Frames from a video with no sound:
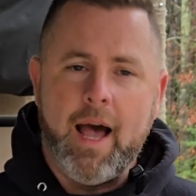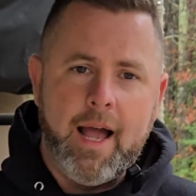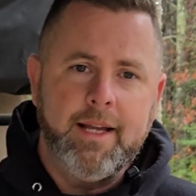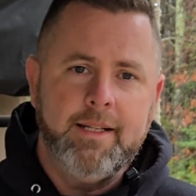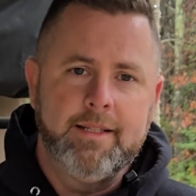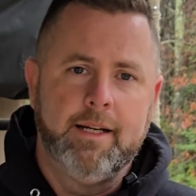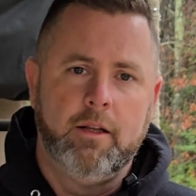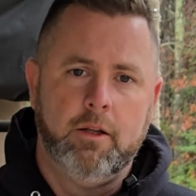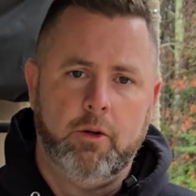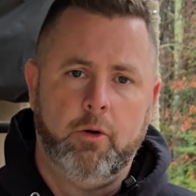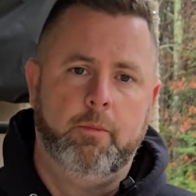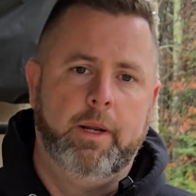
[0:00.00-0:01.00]
I could tell a
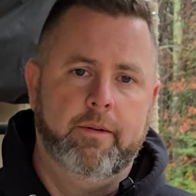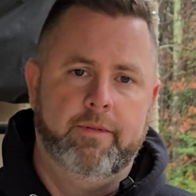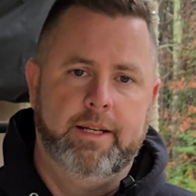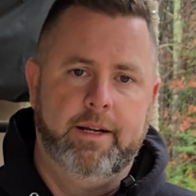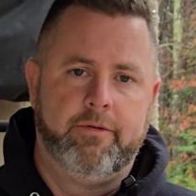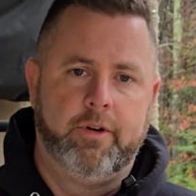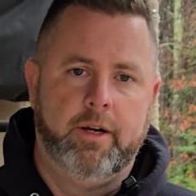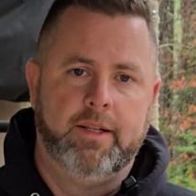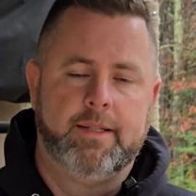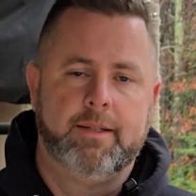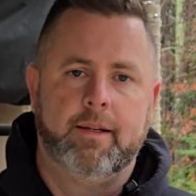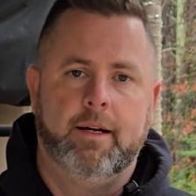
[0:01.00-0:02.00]
little bit of a
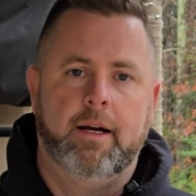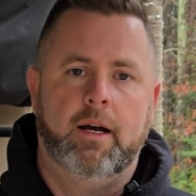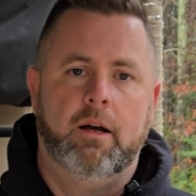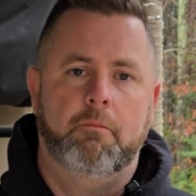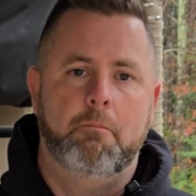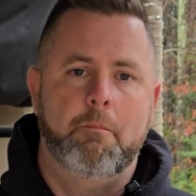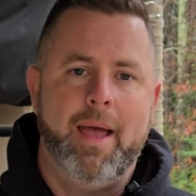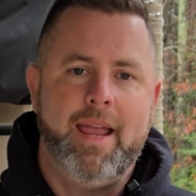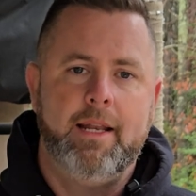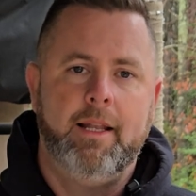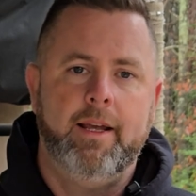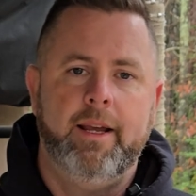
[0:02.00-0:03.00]
difference,
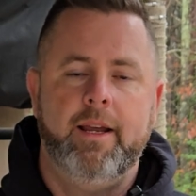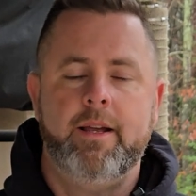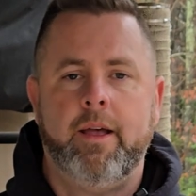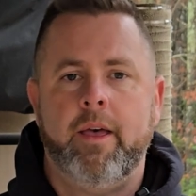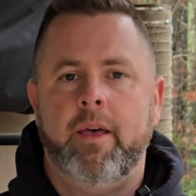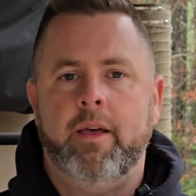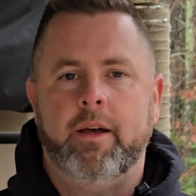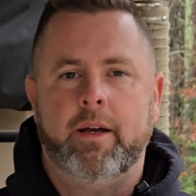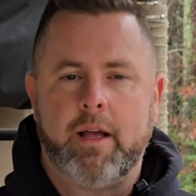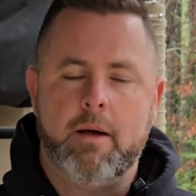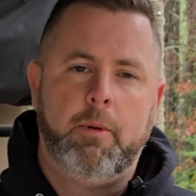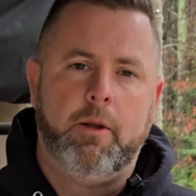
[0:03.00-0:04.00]
mainly
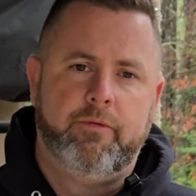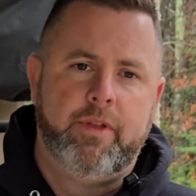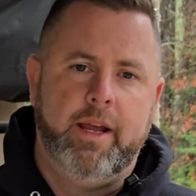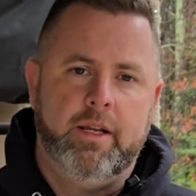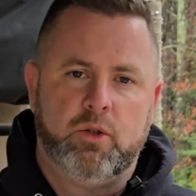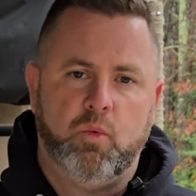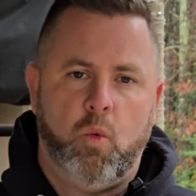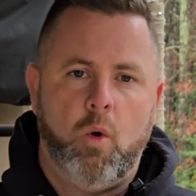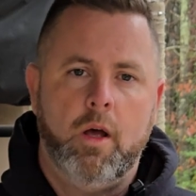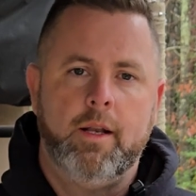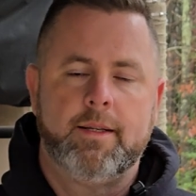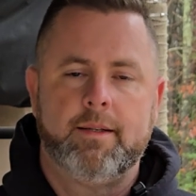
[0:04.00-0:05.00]
A couple of things.
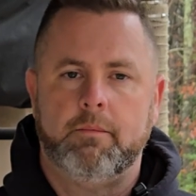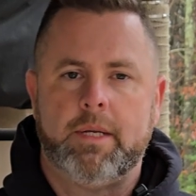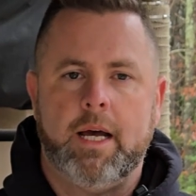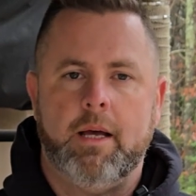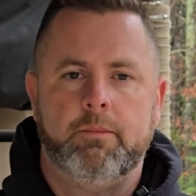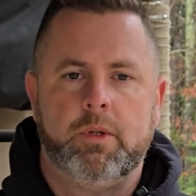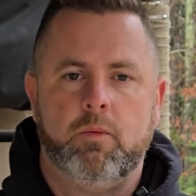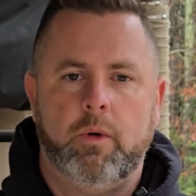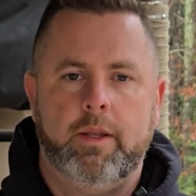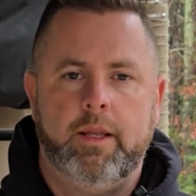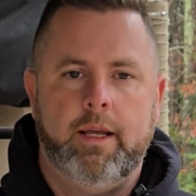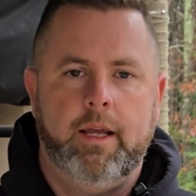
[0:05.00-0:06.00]
One, sometimes
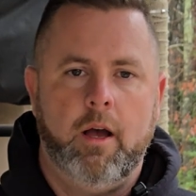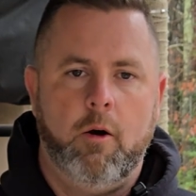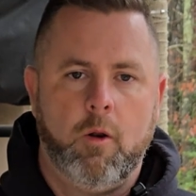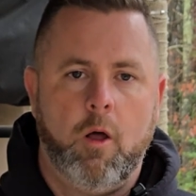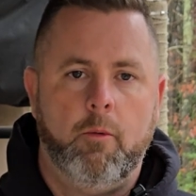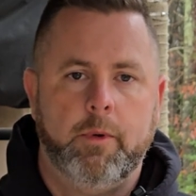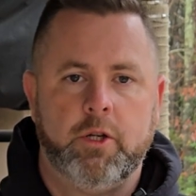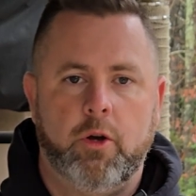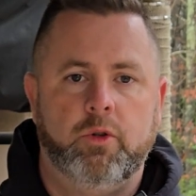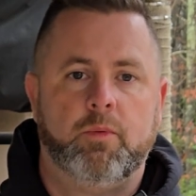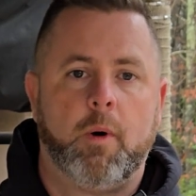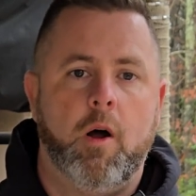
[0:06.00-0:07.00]
with the Oklahoma
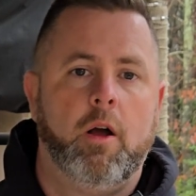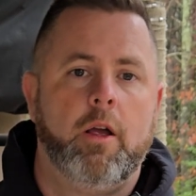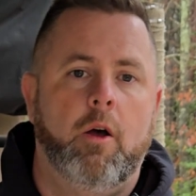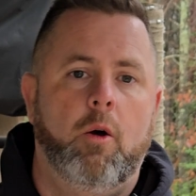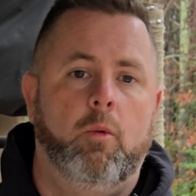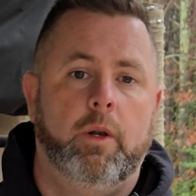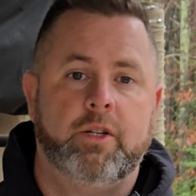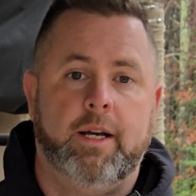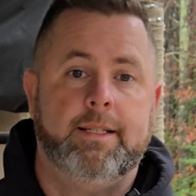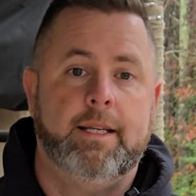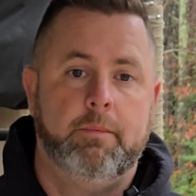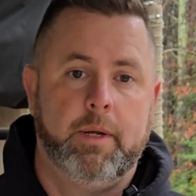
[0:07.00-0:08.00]
Joe's Bronco, which
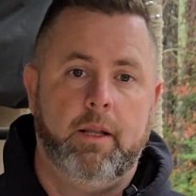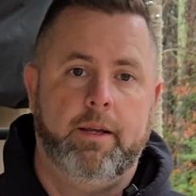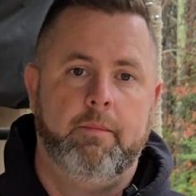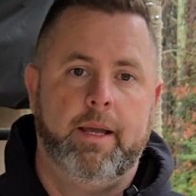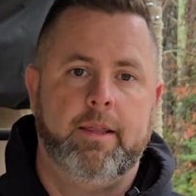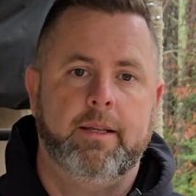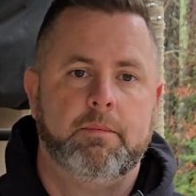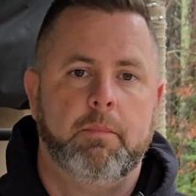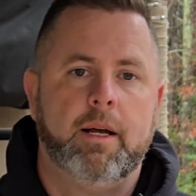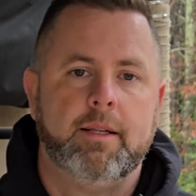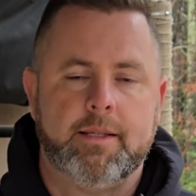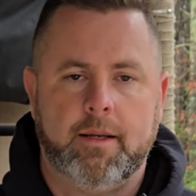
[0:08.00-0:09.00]
I typically make these
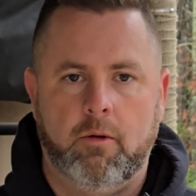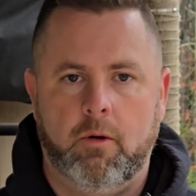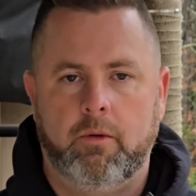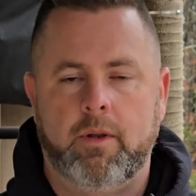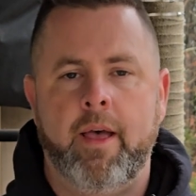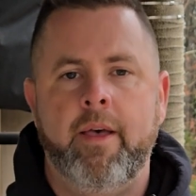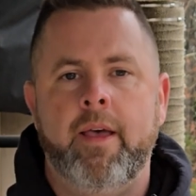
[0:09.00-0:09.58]
butts on,